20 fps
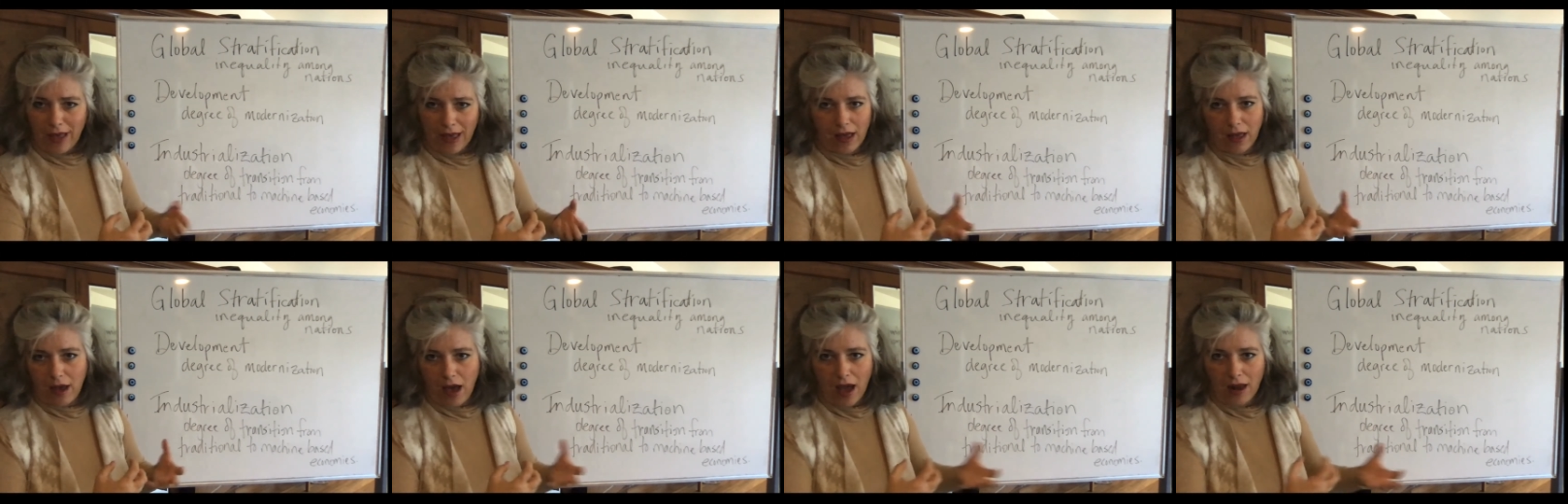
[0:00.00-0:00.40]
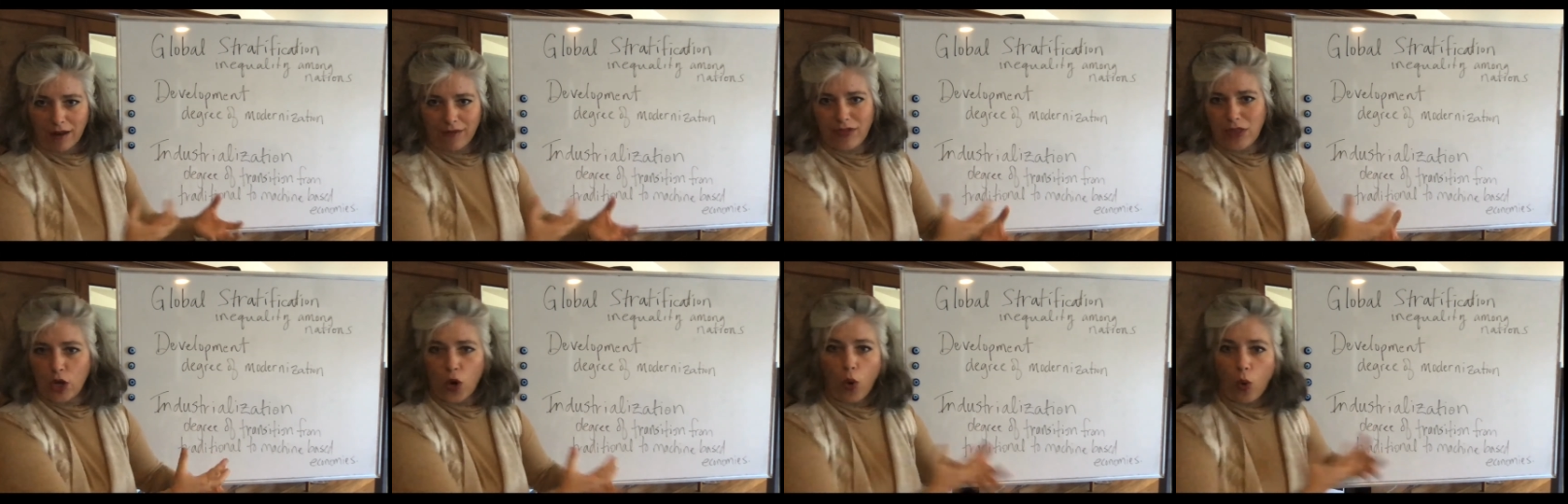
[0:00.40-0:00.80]
uh, out
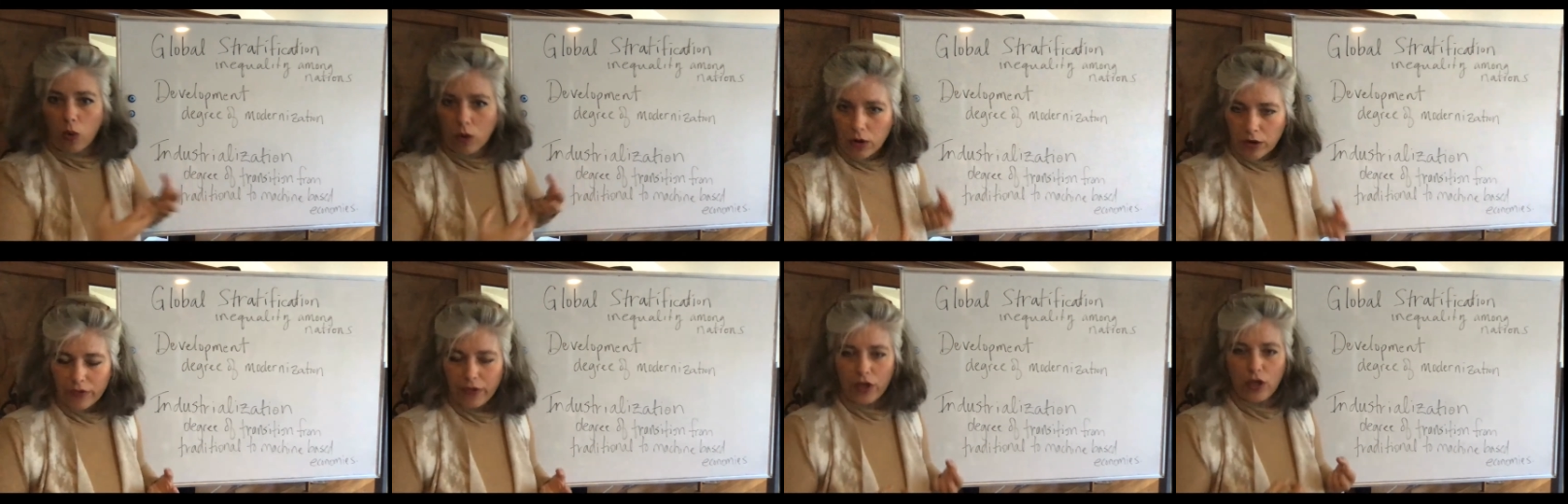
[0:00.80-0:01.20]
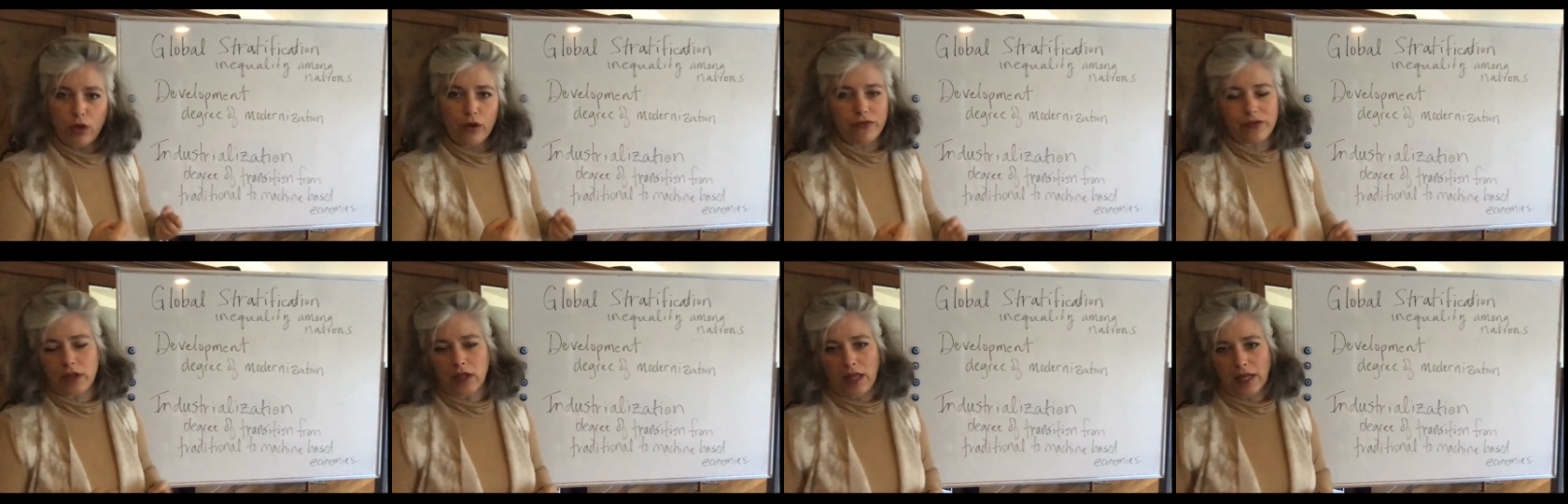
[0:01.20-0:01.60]
of the ore that you
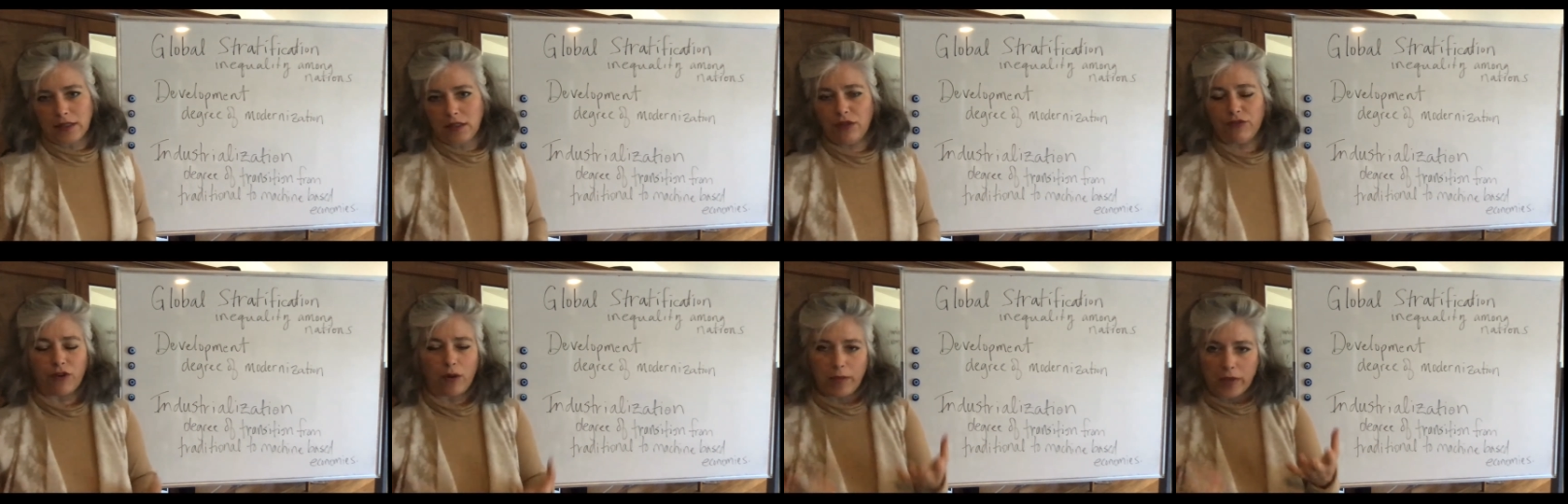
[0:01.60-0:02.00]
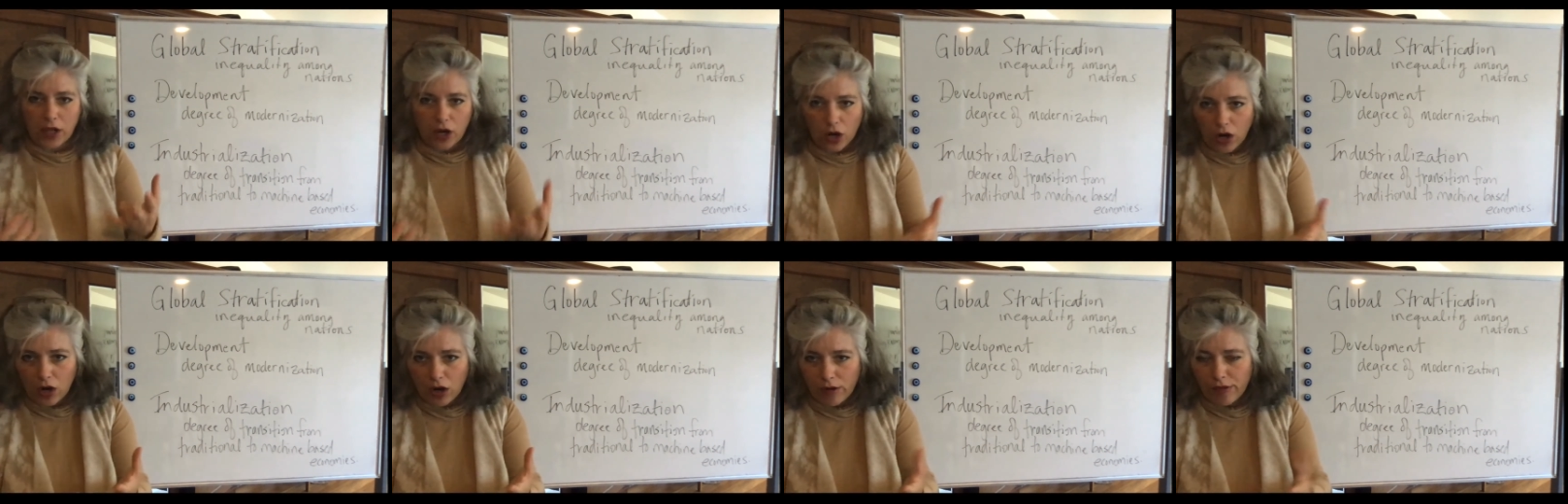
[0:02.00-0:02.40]
have collected from the
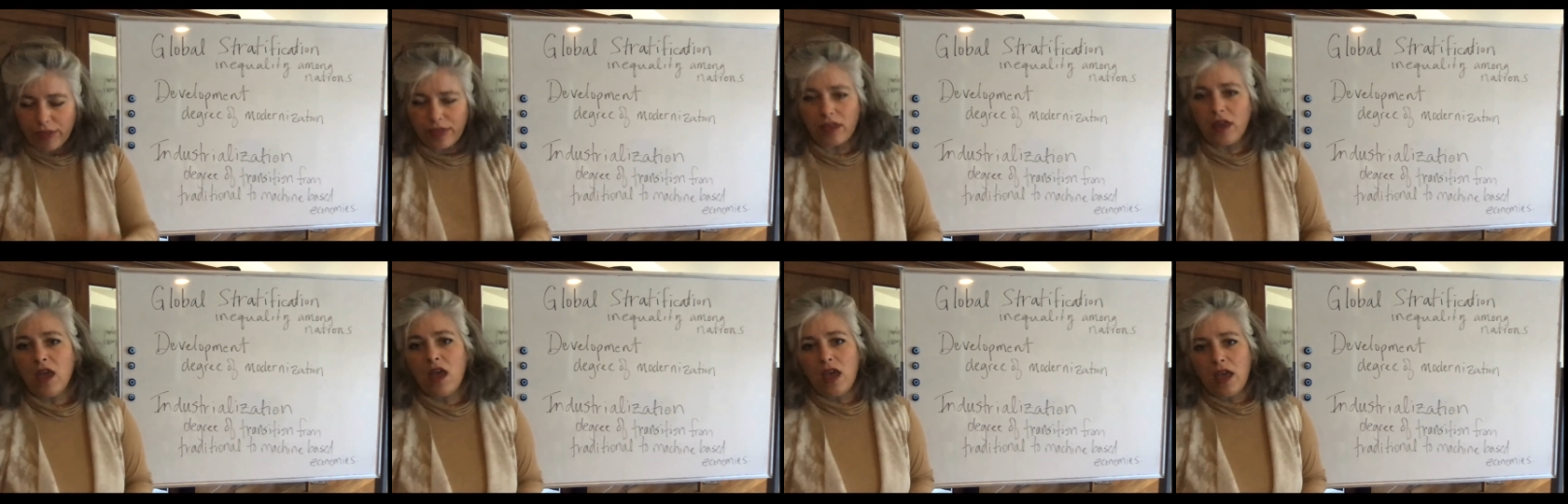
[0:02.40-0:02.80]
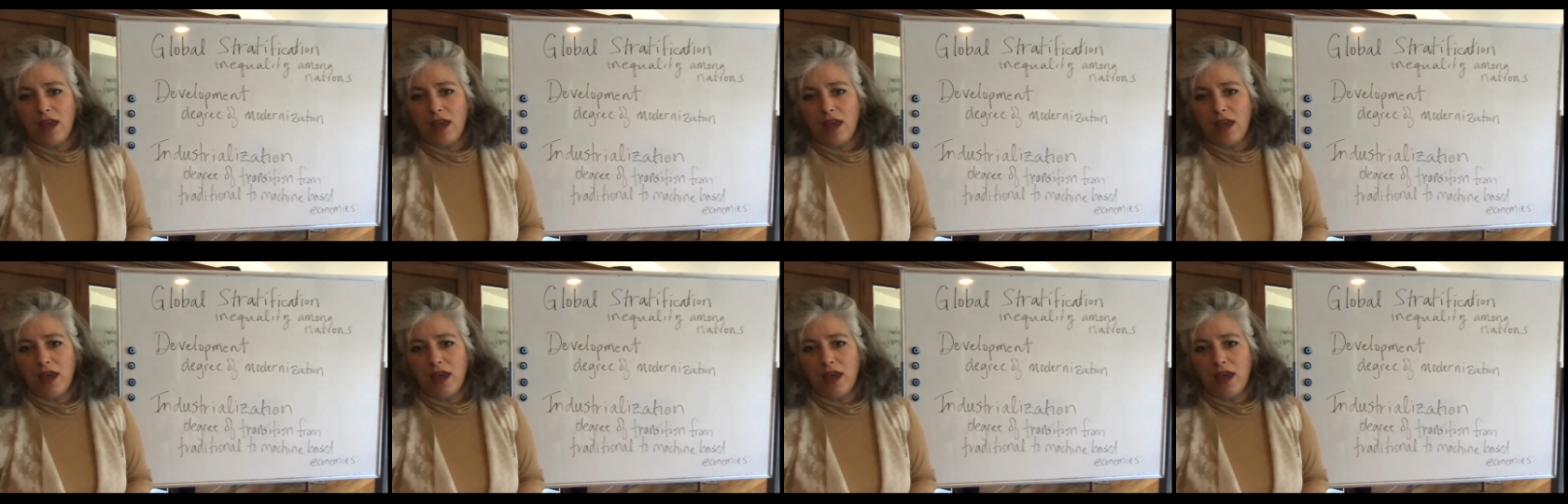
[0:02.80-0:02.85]
earth,